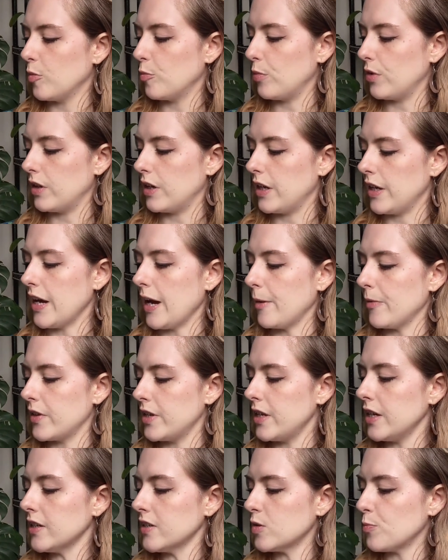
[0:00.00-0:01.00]
But yeah, the
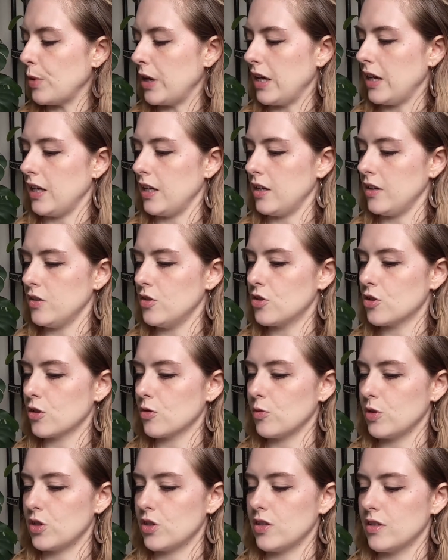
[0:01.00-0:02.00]
next page,
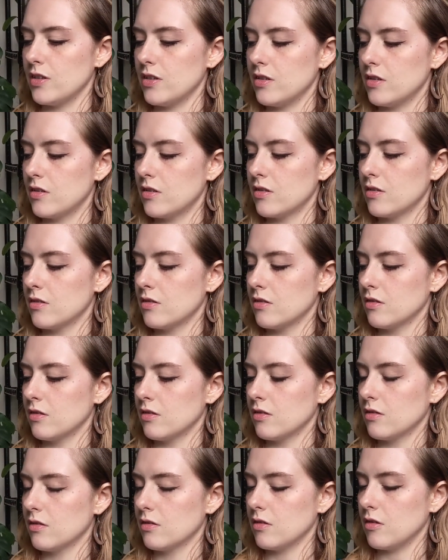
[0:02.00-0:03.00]
which is
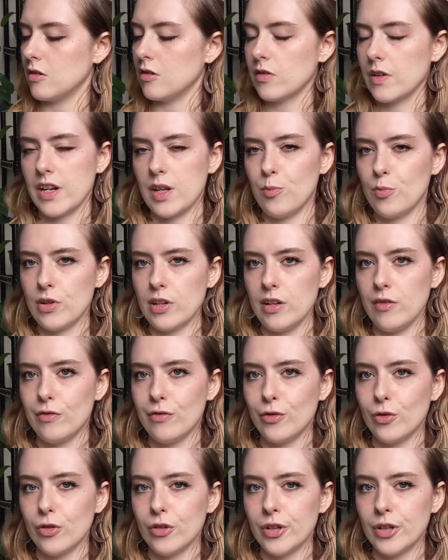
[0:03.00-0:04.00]
already pretty
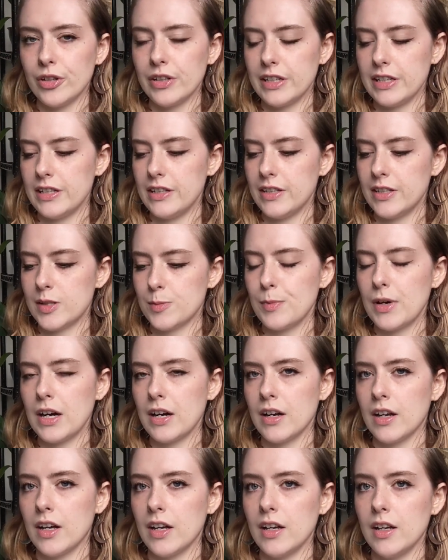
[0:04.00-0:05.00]
full, is
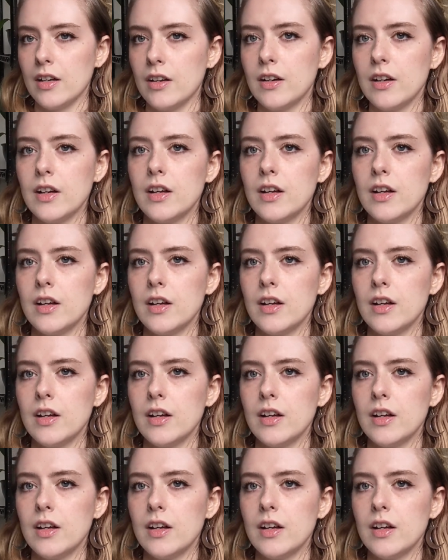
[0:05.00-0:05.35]
my